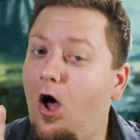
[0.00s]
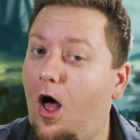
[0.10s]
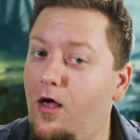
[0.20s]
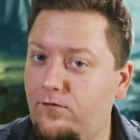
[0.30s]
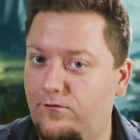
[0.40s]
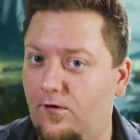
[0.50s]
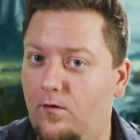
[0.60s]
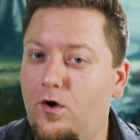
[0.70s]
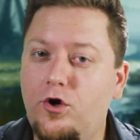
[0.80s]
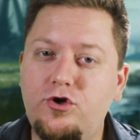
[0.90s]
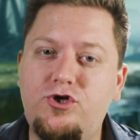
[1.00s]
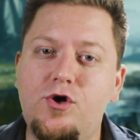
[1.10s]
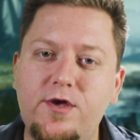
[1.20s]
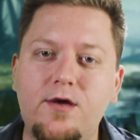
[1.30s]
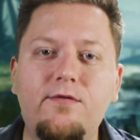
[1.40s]
Also,
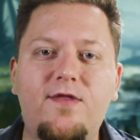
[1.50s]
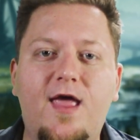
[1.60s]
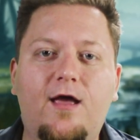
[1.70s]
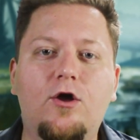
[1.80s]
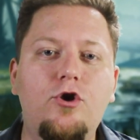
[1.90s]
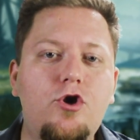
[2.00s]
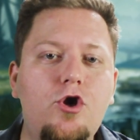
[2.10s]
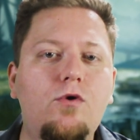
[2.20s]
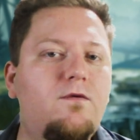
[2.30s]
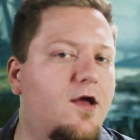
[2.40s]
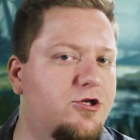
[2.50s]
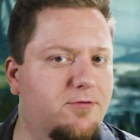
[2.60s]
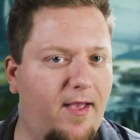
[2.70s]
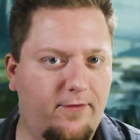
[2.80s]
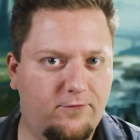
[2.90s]
do you think new
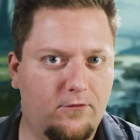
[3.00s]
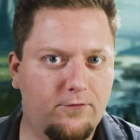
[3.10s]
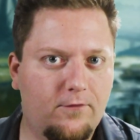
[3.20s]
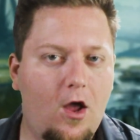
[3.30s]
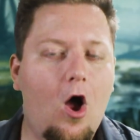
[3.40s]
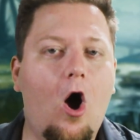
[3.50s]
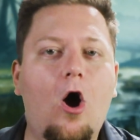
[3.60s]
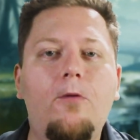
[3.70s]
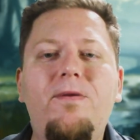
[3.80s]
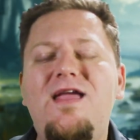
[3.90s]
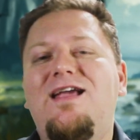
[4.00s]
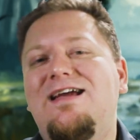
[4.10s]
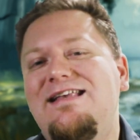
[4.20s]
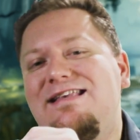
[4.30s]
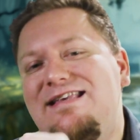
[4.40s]
Dungeon Masters are being
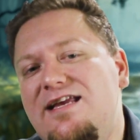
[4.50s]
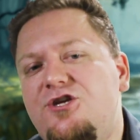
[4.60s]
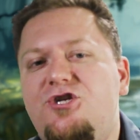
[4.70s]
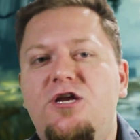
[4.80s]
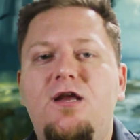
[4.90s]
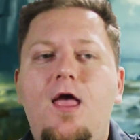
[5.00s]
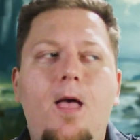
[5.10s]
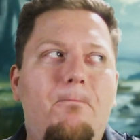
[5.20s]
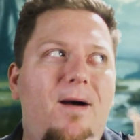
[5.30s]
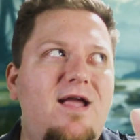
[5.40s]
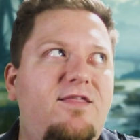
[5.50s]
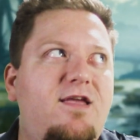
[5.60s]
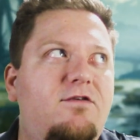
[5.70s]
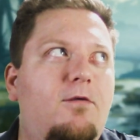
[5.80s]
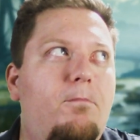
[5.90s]
conditioned by
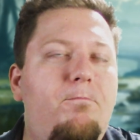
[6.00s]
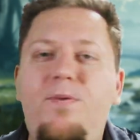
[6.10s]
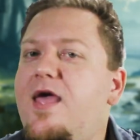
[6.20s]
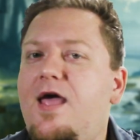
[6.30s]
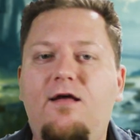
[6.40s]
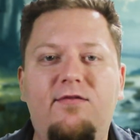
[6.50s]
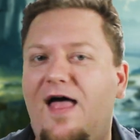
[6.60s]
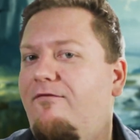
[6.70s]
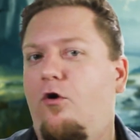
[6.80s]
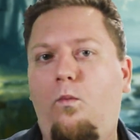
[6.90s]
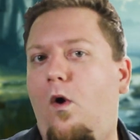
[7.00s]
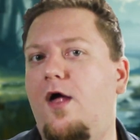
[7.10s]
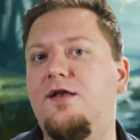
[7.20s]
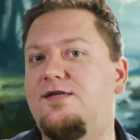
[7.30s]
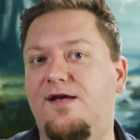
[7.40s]
these big level
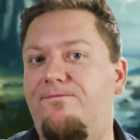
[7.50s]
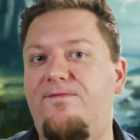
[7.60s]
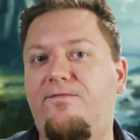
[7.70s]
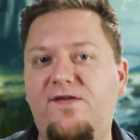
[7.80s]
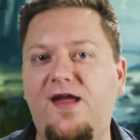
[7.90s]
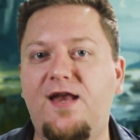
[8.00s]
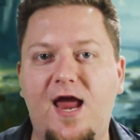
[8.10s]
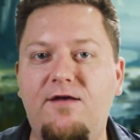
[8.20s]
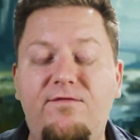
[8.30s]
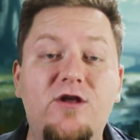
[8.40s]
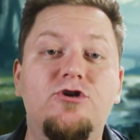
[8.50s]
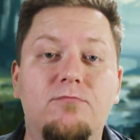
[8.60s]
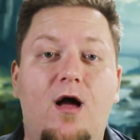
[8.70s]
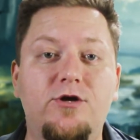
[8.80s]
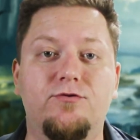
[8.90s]
one to fifteen adventure
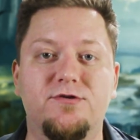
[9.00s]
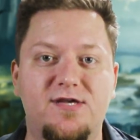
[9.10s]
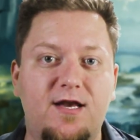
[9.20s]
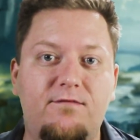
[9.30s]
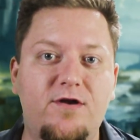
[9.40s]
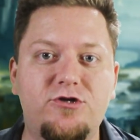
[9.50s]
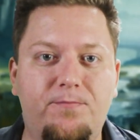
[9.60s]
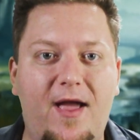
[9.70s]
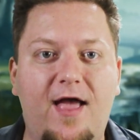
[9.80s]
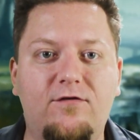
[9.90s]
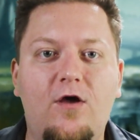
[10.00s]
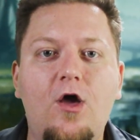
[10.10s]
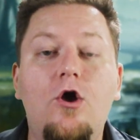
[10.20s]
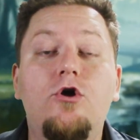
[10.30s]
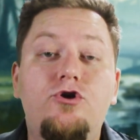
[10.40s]
modules and adventure paths
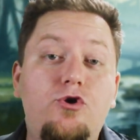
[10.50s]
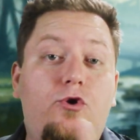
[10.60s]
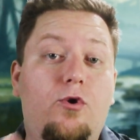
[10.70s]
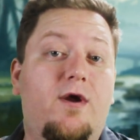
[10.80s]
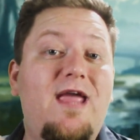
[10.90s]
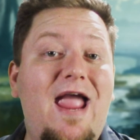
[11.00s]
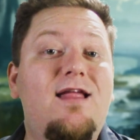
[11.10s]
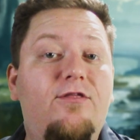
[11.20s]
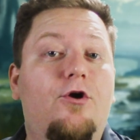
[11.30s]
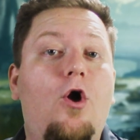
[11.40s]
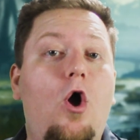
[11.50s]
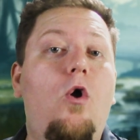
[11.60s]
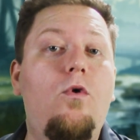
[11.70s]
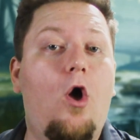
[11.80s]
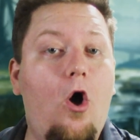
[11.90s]
to create their
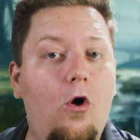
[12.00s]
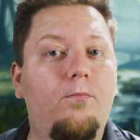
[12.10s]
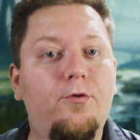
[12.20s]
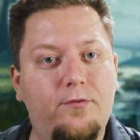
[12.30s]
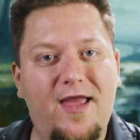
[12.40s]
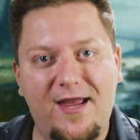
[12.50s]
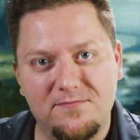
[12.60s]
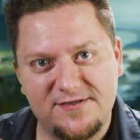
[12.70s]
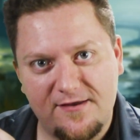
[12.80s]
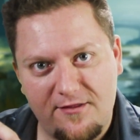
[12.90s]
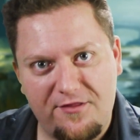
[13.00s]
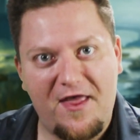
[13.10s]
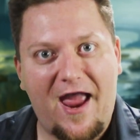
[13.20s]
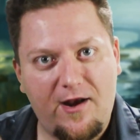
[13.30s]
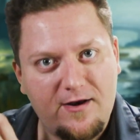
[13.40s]
own homebrew games
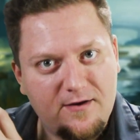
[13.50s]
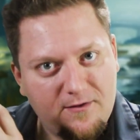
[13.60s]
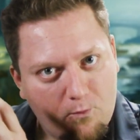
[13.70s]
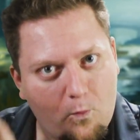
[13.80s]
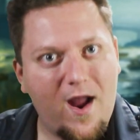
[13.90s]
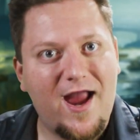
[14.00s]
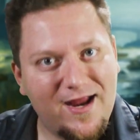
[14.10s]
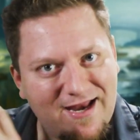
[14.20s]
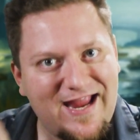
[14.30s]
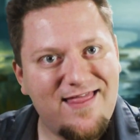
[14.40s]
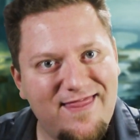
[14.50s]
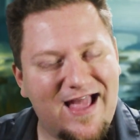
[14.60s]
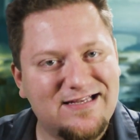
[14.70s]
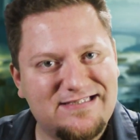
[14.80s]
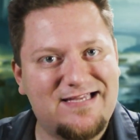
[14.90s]
that way and in
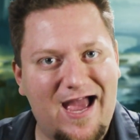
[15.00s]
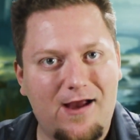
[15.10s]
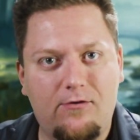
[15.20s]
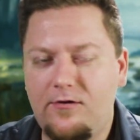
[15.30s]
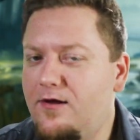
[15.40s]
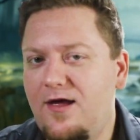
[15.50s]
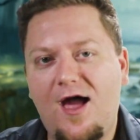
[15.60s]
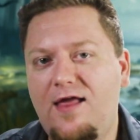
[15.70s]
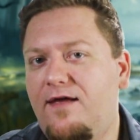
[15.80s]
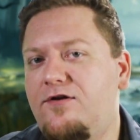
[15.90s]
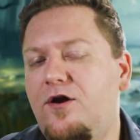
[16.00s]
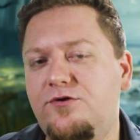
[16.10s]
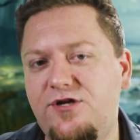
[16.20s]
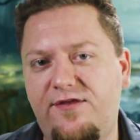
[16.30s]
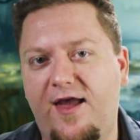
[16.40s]
that style? I'd love to know
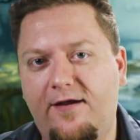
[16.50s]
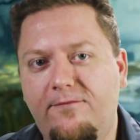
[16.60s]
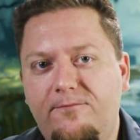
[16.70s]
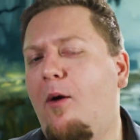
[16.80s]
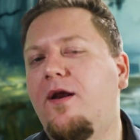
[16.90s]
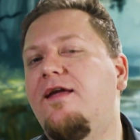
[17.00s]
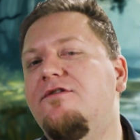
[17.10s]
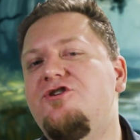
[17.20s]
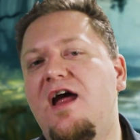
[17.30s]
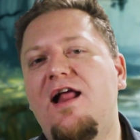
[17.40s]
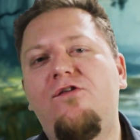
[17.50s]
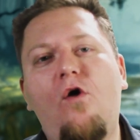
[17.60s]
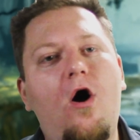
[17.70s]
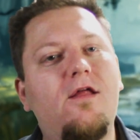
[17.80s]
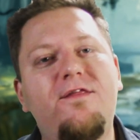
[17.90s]
what you think. I want to give a shout out
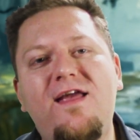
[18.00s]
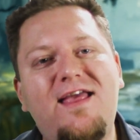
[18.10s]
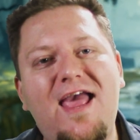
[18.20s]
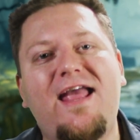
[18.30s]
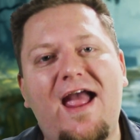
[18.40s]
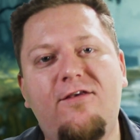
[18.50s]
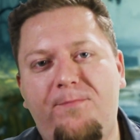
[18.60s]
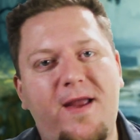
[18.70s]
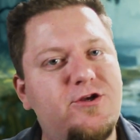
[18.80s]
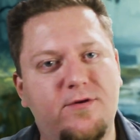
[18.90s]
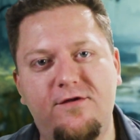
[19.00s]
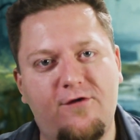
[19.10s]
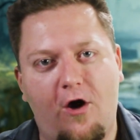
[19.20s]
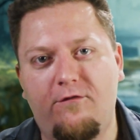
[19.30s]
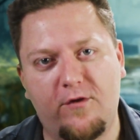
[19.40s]
to all of the kick-ass patrons
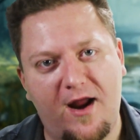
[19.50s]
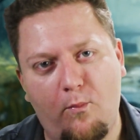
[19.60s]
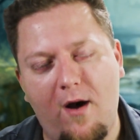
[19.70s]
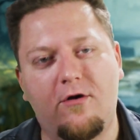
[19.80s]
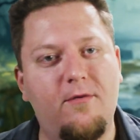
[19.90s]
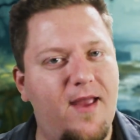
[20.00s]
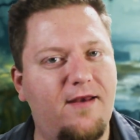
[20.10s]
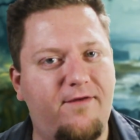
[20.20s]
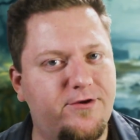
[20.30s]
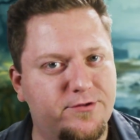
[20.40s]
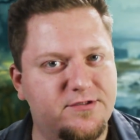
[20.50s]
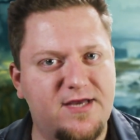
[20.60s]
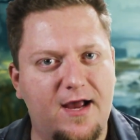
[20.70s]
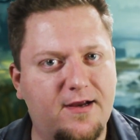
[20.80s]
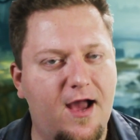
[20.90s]
over at Welcome Adventures dot